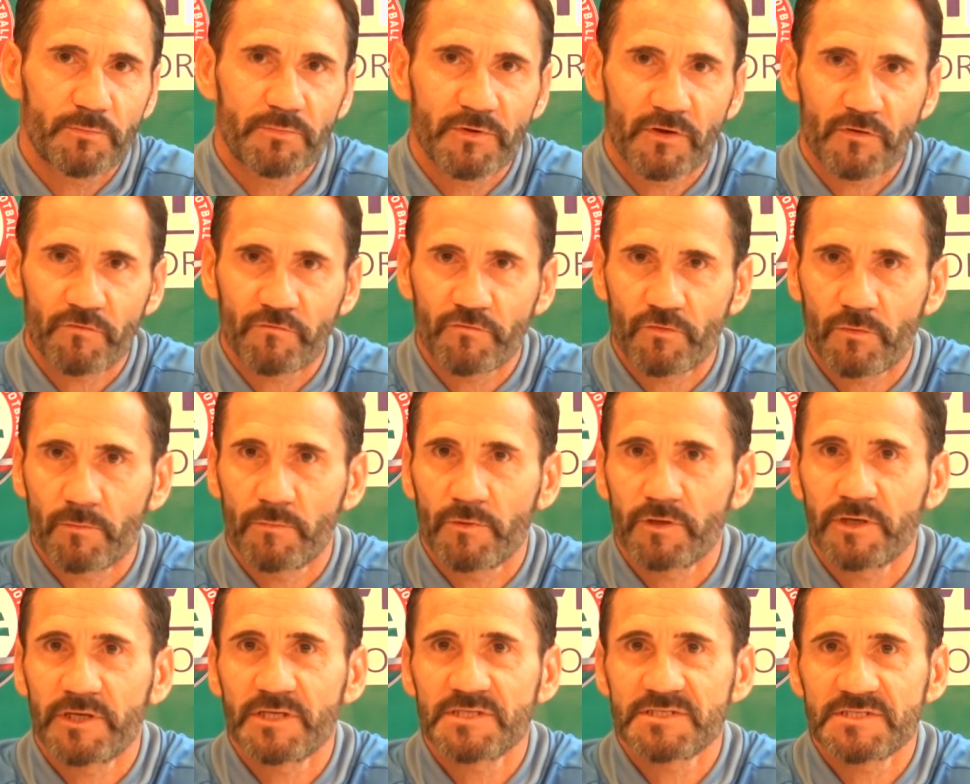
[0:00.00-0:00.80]

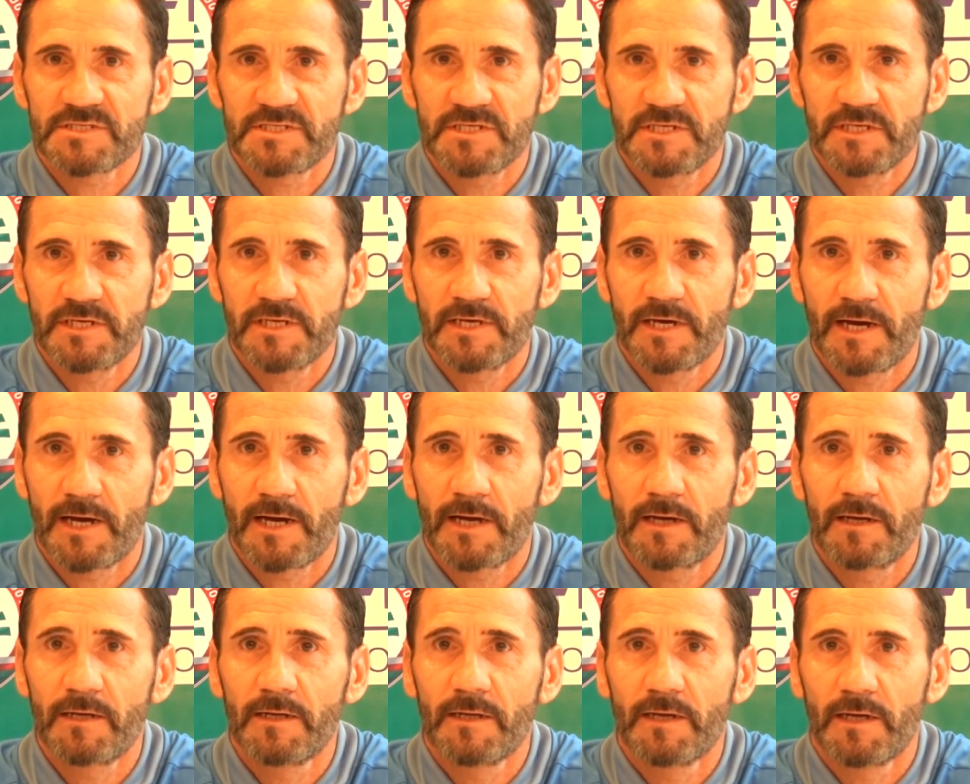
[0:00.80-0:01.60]
perform against
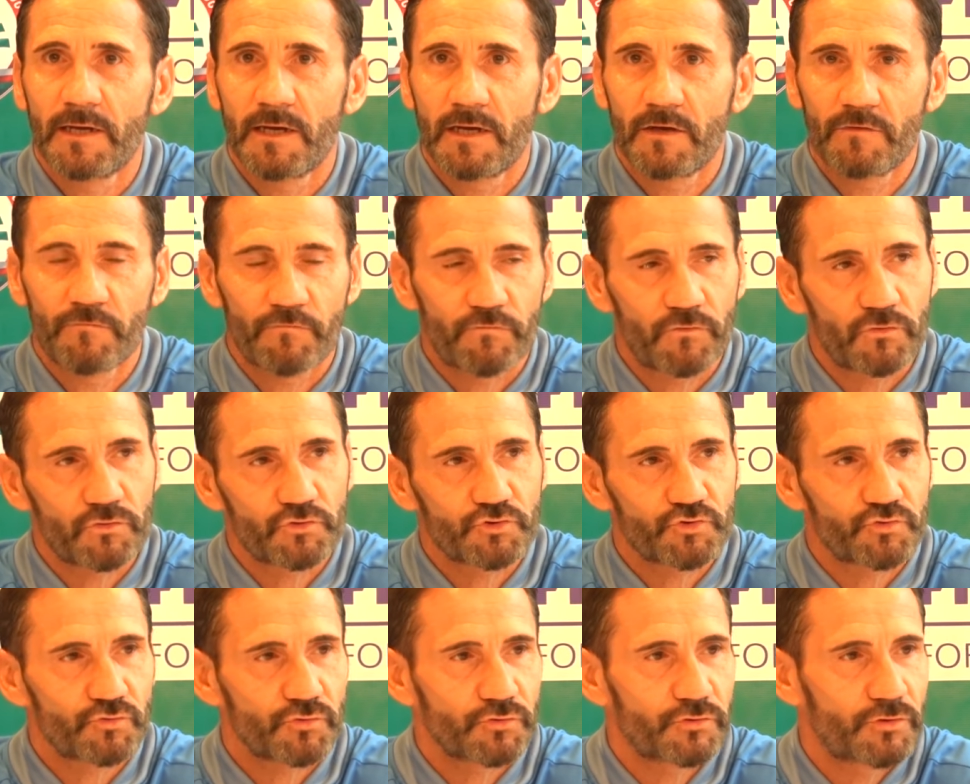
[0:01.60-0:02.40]
Guinea, for
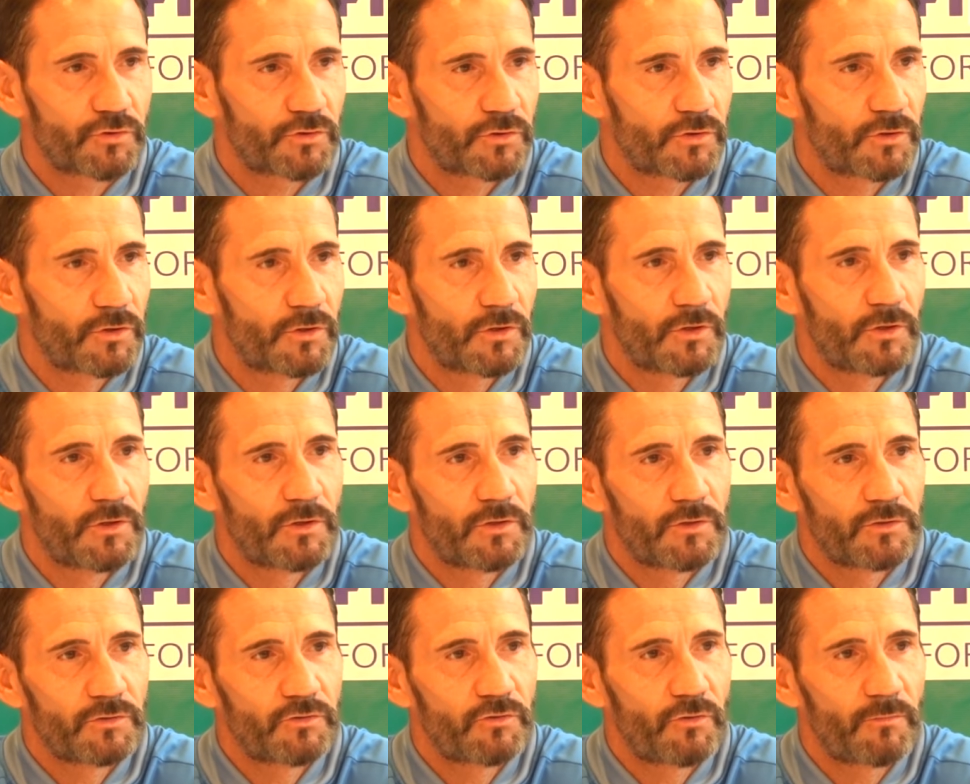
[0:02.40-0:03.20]
sure
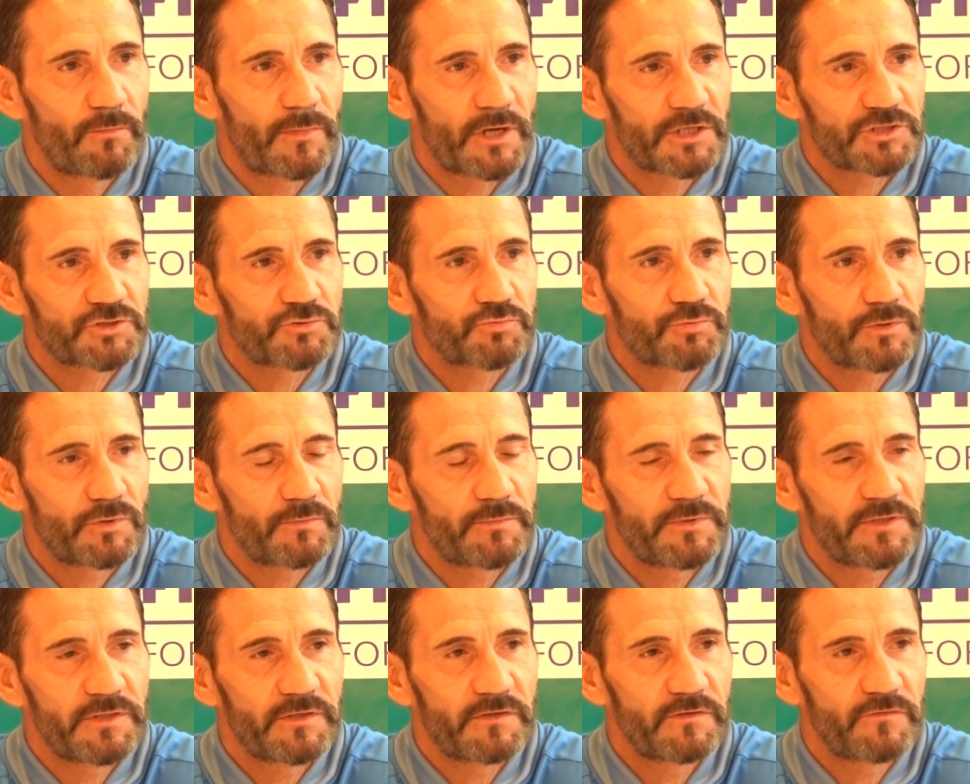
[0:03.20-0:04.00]
the match will
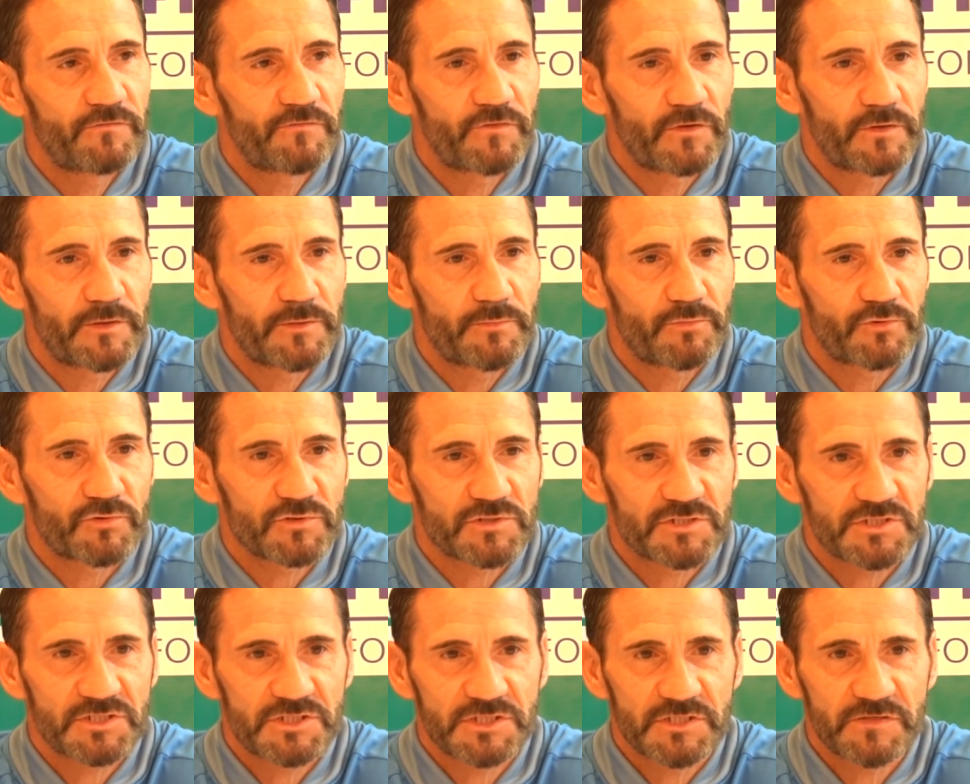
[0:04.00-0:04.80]
be very
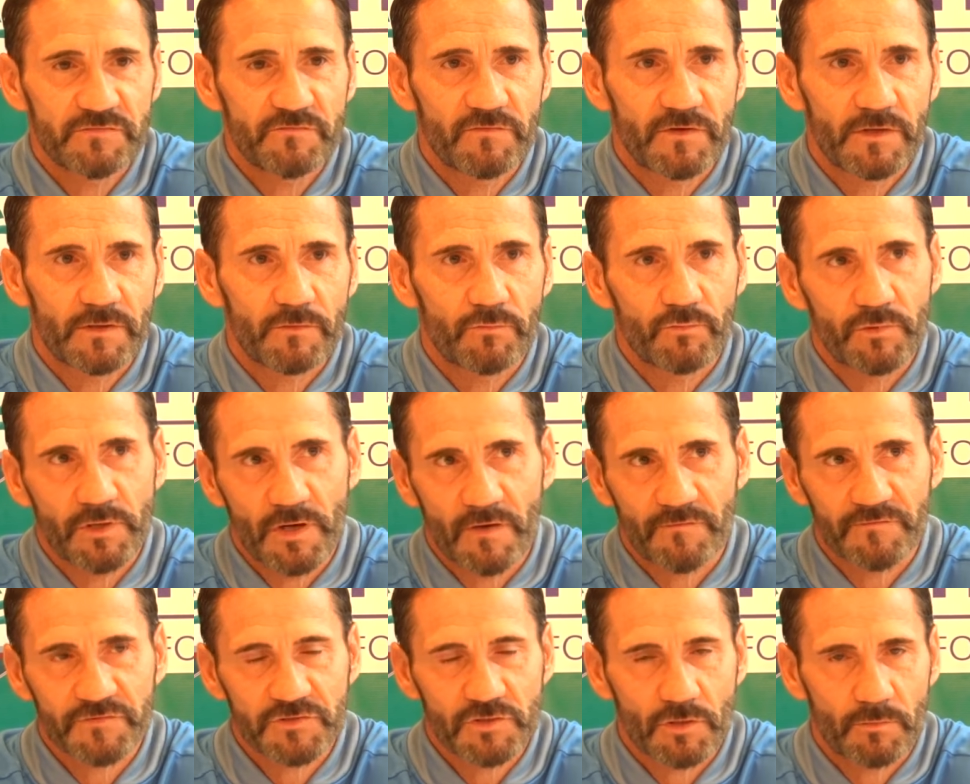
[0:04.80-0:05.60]
positive. And we
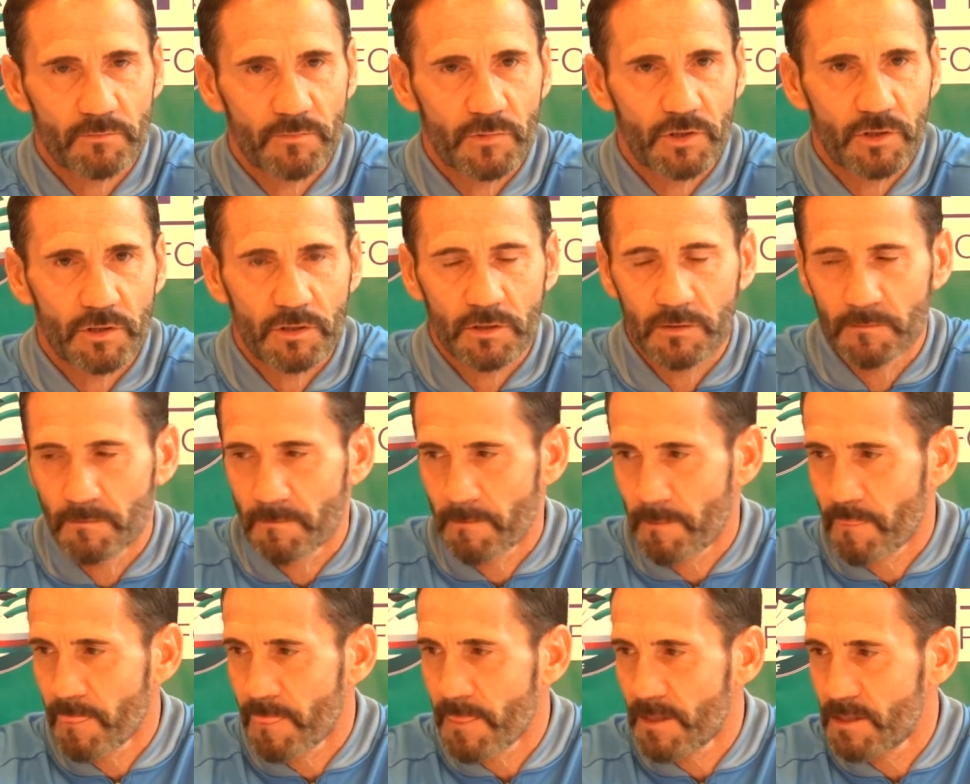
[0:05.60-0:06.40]
have
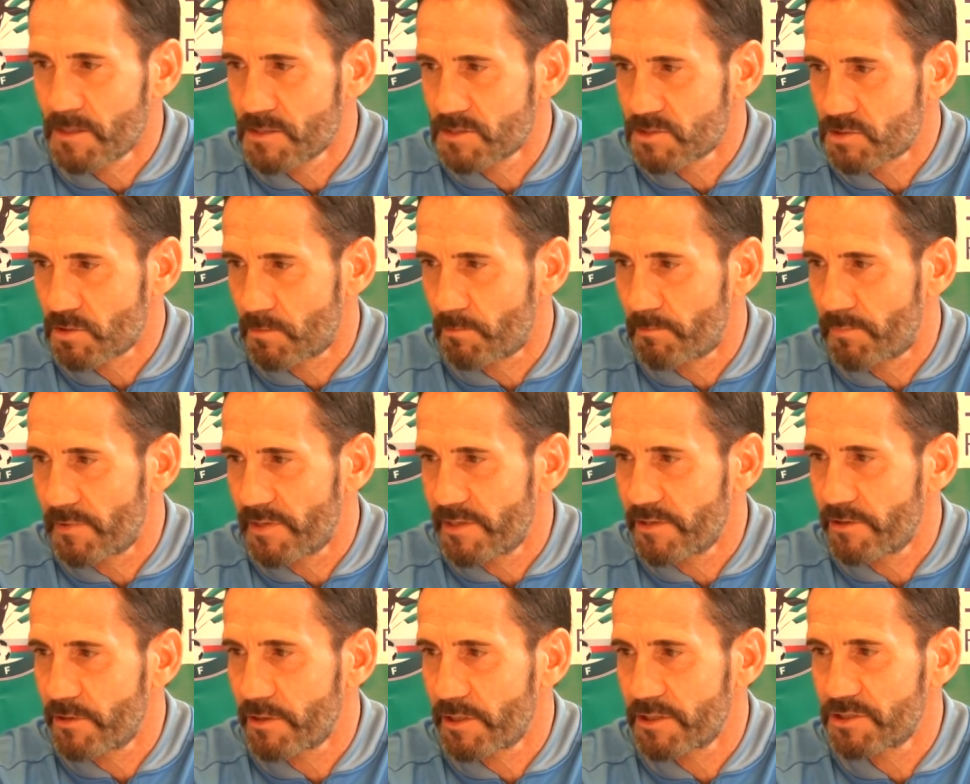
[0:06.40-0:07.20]
some
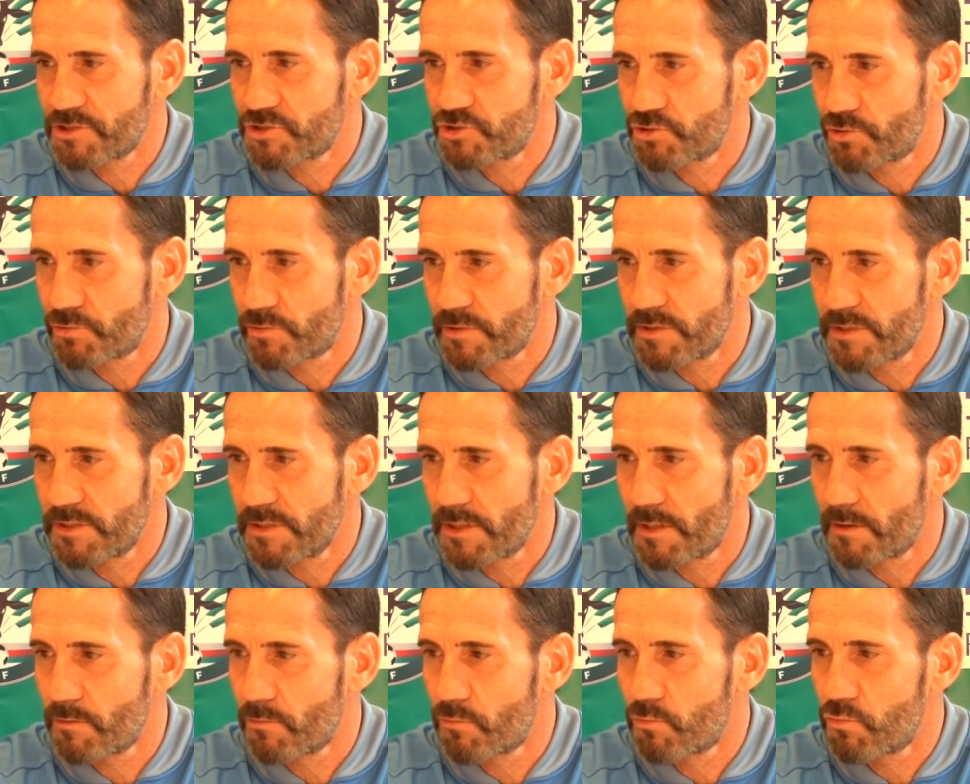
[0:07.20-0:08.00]
player
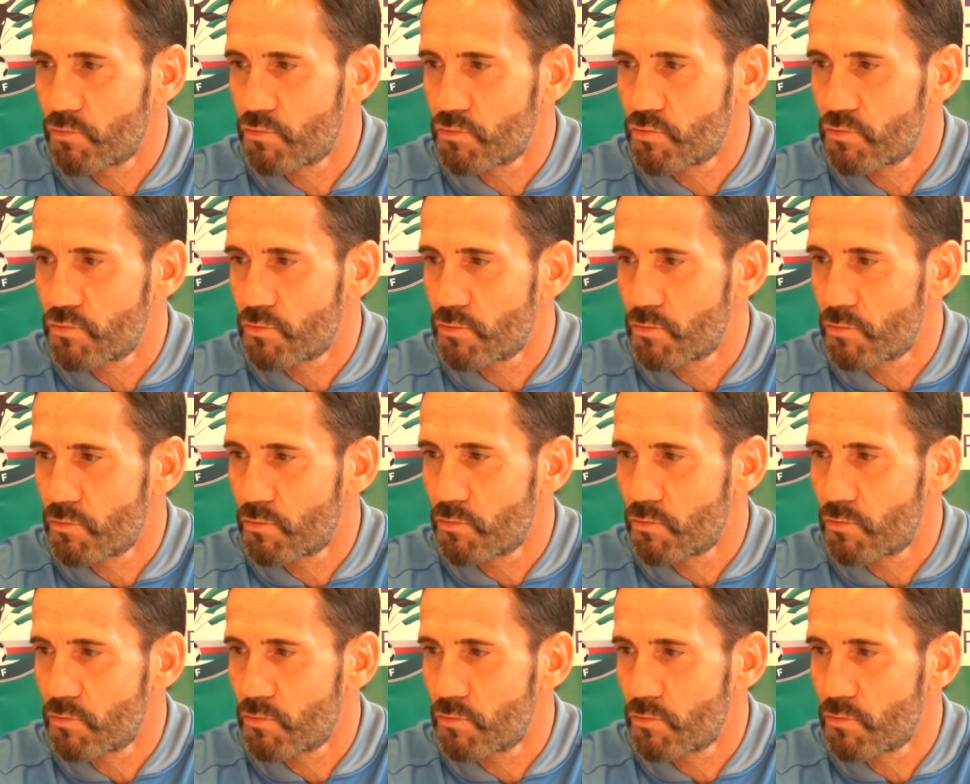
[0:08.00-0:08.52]
injury and